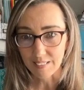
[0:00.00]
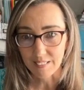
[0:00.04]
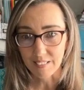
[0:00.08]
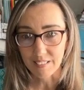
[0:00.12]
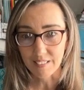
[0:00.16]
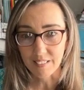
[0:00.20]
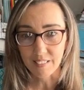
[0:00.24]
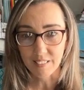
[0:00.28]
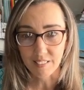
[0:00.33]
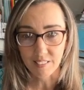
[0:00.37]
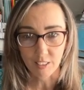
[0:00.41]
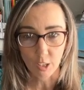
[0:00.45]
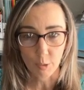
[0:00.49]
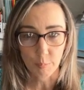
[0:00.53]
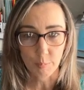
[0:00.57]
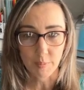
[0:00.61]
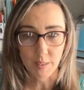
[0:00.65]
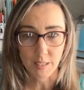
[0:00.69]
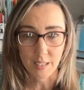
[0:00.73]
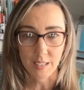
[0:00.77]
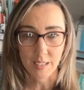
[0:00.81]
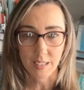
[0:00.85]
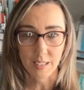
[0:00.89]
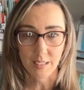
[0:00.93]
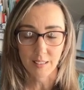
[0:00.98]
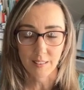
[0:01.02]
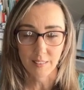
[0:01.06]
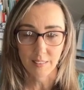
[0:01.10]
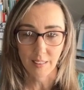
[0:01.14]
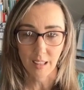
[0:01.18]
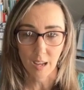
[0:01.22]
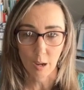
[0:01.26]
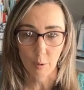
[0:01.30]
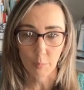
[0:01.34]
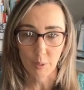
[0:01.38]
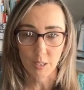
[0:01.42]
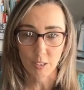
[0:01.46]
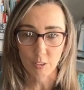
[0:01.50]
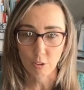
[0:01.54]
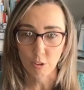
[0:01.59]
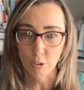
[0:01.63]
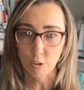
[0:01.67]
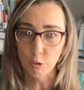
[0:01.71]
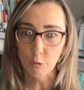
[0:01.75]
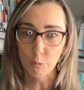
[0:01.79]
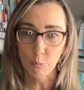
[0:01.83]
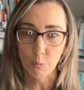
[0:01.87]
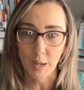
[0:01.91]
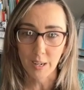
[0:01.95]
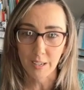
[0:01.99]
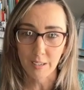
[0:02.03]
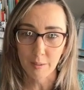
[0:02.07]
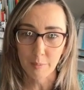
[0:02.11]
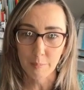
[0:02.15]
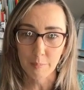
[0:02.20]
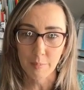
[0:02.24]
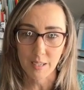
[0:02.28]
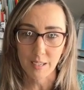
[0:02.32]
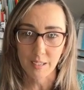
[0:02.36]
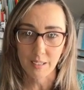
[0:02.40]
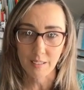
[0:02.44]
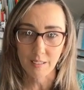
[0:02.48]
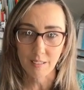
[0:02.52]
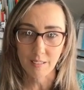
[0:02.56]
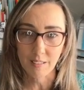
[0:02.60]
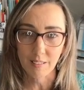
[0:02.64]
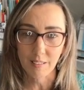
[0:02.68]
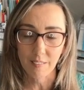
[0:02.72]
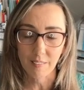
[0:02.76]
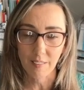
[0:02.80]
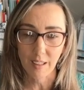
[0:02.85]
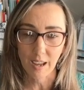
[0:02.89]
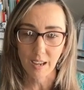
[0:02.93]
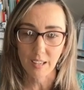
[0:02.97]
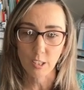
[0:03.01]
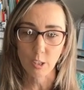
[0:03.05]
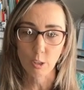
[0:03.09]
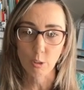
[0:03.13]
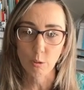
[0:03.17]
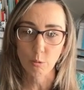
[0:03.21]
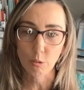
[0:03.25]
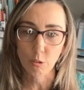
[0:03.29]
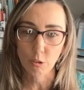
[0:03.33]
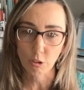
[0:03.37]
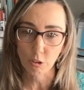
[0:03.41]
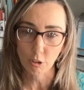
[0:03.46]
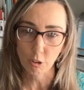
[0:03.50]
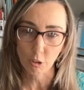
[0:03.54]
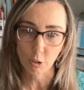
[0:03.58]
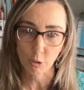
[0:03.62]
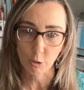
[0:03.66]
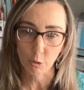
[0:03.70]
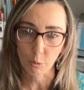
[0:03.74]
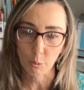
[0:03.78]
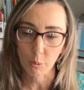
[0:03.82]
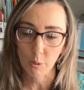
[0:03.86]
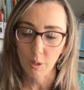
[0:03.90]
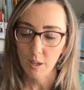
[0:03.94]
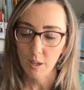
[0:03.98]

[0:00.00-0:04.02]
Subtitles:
This is something that we do recommend that you do.